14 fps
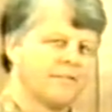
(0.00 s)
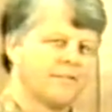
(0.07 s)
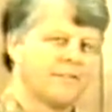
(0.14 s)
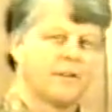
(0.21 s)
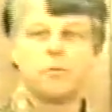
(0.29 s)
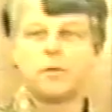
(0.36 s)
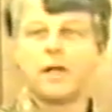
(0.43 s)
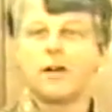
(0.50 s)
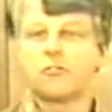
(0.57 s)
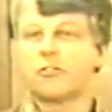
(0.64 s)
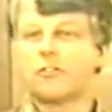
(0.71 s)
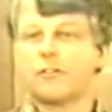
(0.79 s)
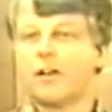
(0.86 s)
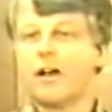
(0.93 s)
Let me
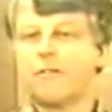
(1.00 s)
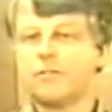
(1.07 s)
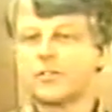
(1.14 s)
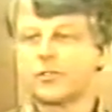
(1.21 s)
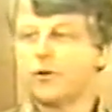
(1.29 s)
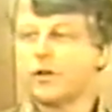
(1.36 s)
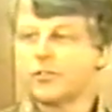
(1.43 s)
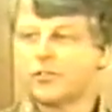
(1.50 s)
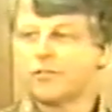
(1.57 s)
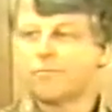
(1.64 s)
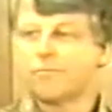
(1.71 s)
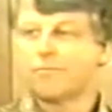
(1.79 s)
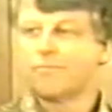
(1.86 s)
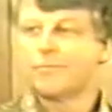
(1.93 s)
ask you the obvious question.
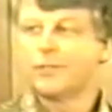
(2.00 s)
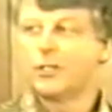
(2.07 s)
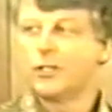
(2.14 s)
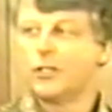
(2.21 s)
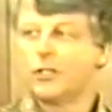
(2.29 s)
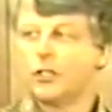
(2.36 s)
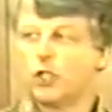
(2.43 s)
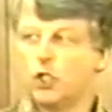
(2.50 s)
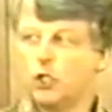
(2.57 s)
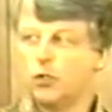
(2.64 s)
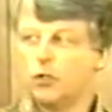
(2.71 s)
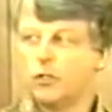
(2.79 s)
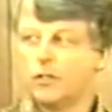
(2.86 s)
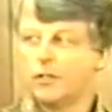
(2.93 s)

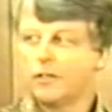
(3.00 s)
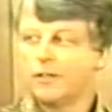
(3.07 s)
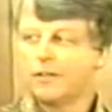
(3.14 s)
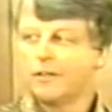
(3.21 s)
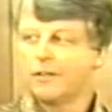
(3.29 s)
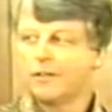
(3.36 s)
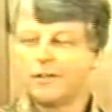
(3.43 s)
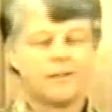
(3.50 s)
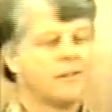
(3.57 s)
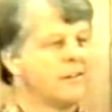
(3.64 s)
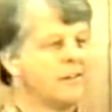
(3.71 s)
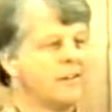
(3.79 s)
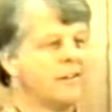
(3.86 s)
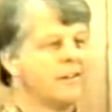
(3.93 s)
Who
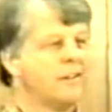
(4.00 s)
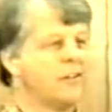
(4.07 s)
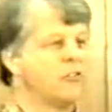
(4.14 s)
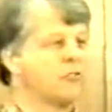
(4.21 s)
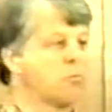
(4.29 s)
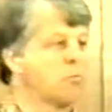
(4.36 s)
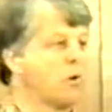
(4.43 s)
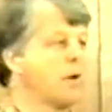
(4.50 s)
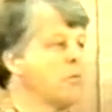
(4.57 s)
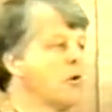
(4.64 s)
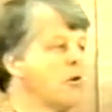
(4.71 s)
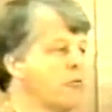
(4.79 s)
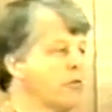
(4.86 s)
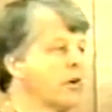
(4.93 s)
is the
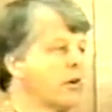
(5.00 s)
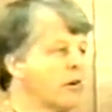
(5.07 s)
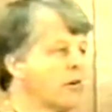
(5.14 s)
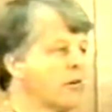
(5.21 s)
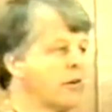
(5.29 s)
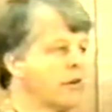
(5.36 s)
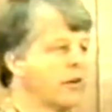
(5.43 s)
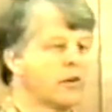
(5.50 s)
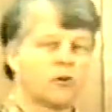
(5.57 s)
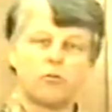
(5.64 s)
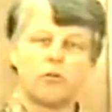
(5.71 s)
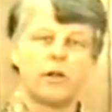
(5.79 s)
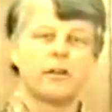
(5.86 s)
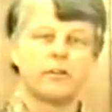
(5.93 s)
primary figure in
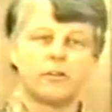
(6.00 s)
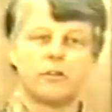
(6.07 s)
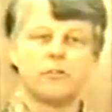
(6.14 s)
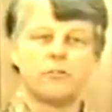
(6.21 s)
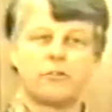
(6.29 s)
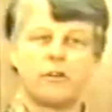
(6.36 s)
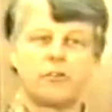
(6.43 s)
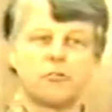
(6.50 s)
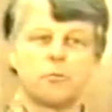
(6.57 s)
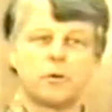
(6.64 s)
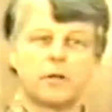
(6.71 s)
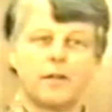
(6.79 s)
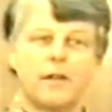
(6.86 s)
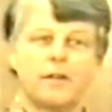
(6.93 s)
creating the New
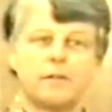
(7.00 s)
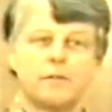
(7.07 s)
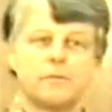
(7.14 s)
Testament canon?